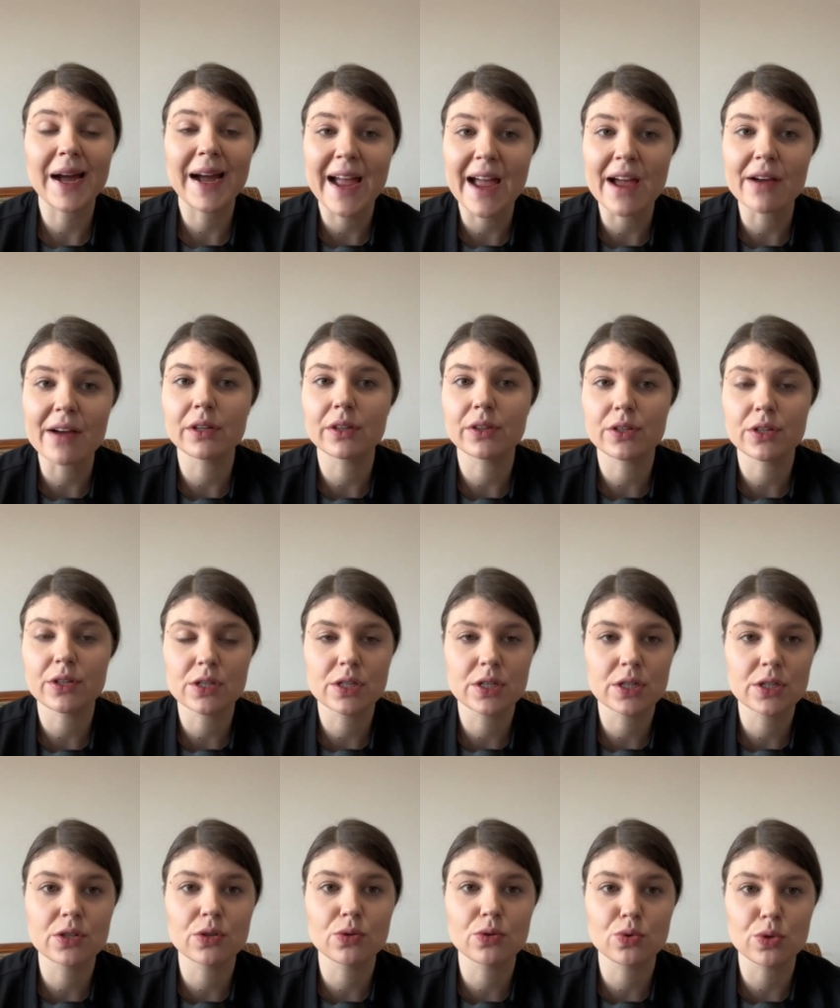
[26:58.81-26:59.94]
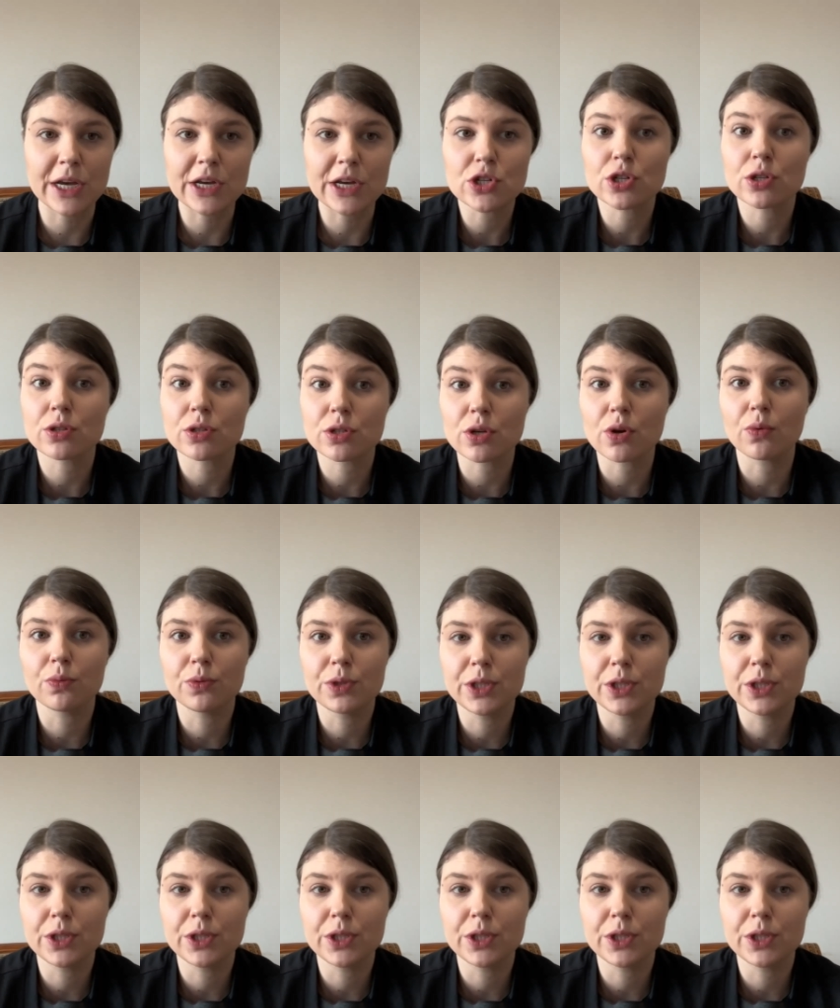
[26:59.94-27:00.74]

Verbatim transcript: haven't in this situation so